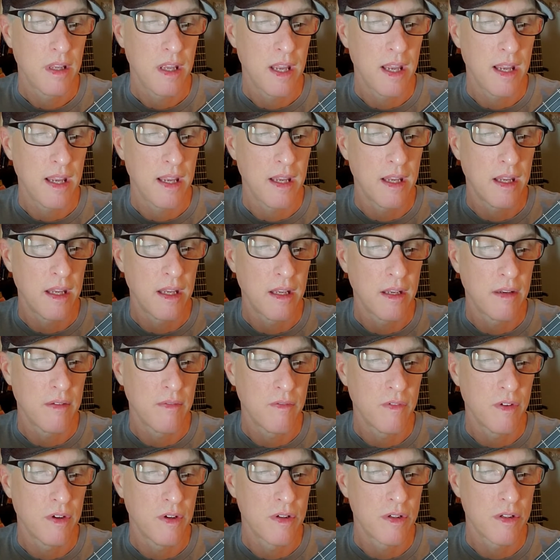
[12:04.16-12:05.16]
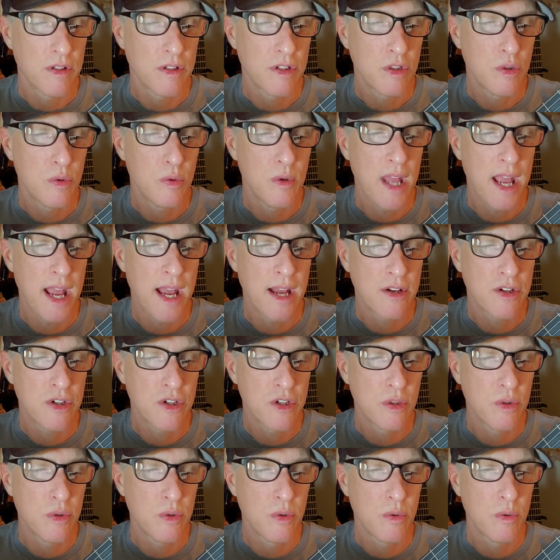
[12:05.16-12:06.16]
and verse
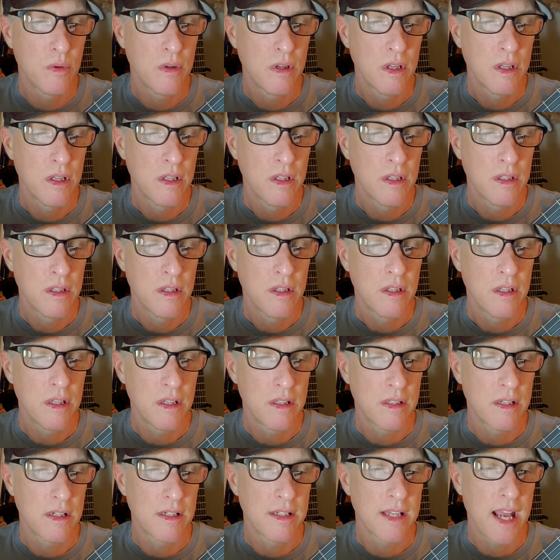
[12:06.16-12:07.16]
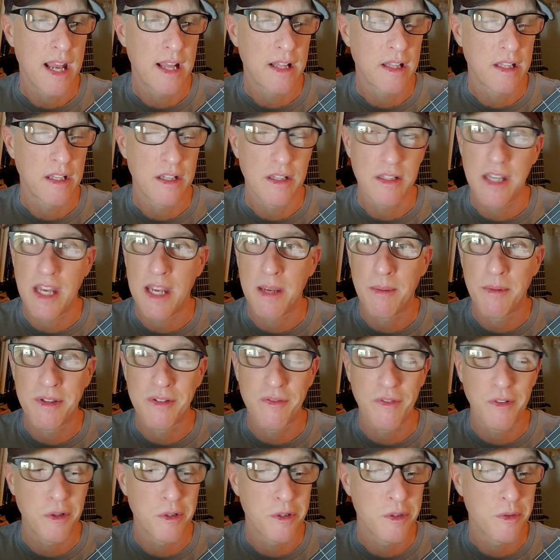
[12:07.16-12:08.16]
2-2 is exactly the same as
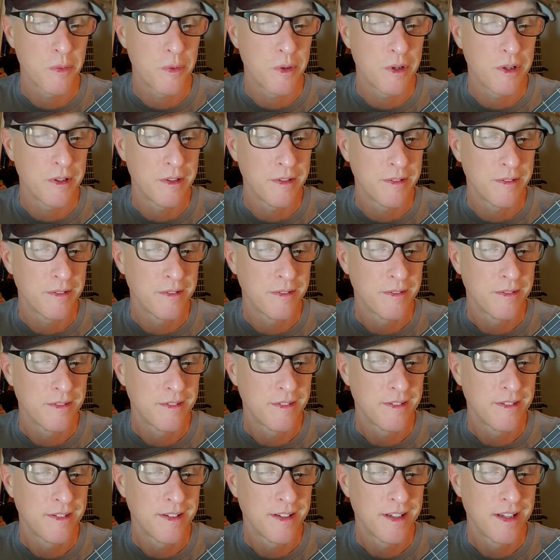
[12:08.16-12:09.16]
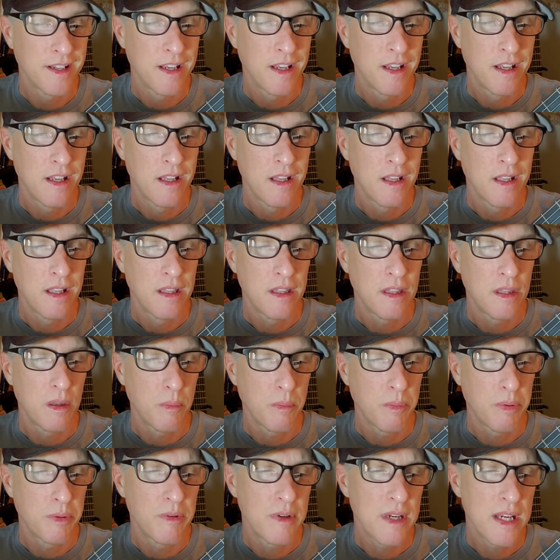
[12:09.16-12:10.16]
verse 1 the
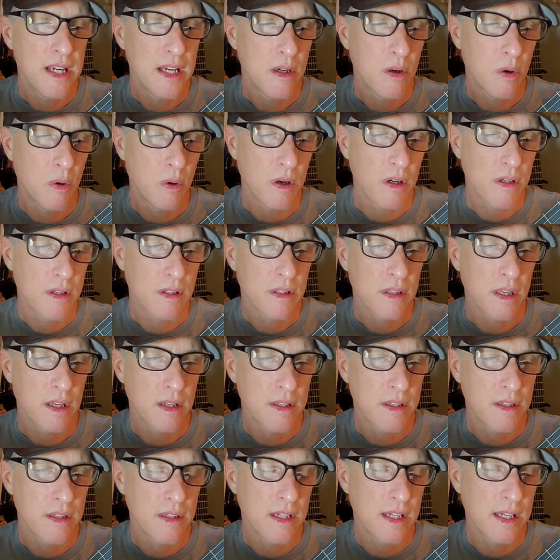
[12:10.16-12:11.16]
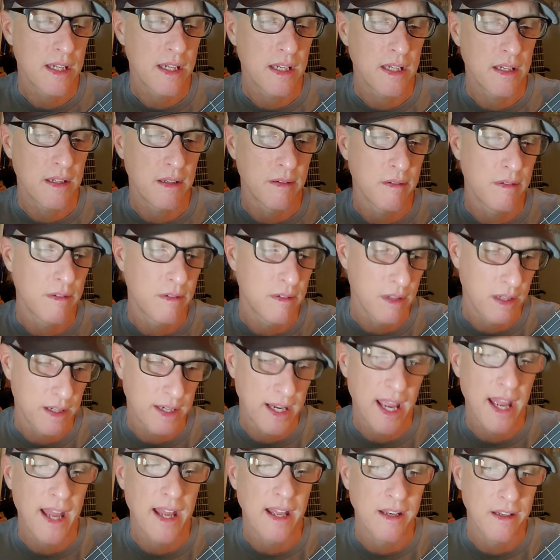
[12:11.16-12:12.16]
pre-chorus let's see
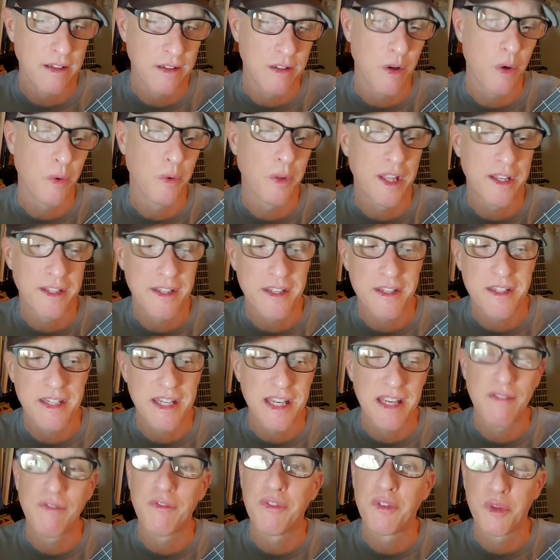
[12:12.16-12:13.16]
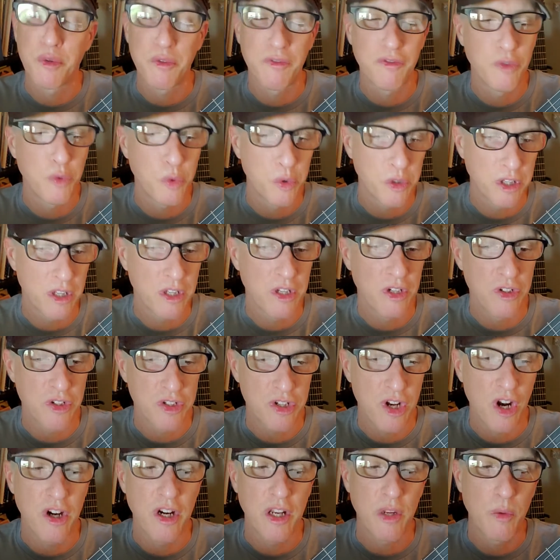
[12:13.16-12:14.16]
again don't let the c fool, fool you you're
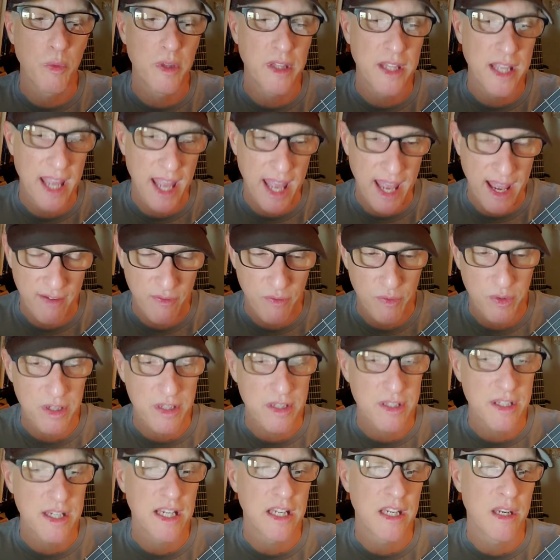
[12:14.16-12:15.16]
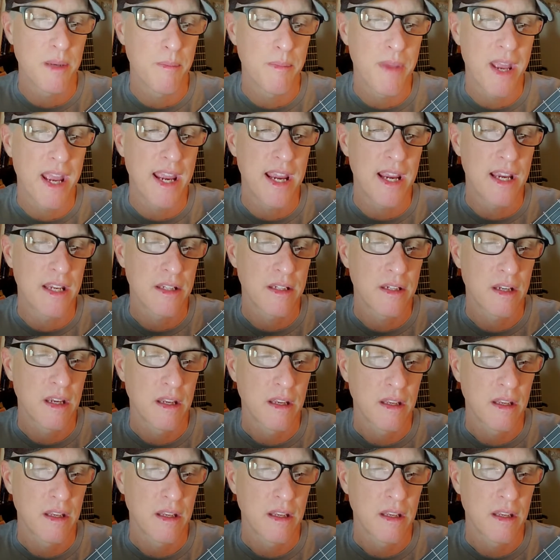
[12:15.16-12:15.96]
starting with the f with the c in the bass